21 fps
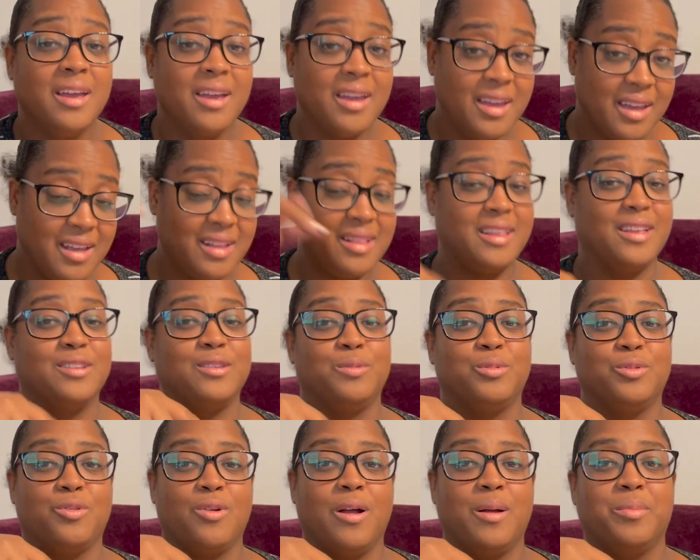hit that
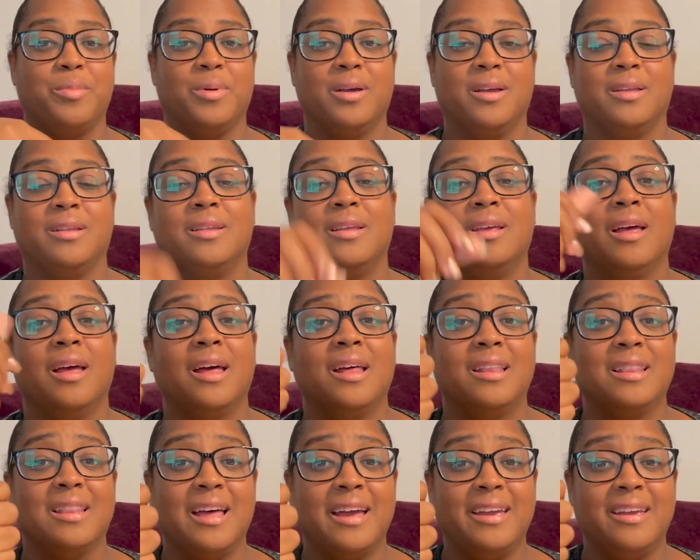subscribe button,
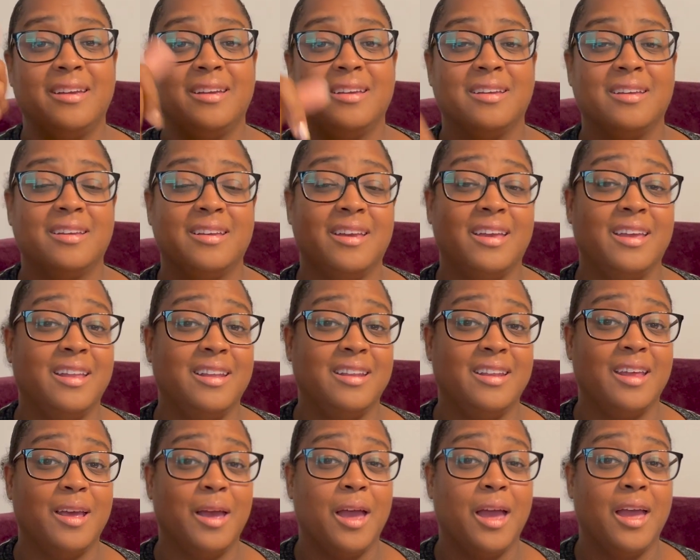like, and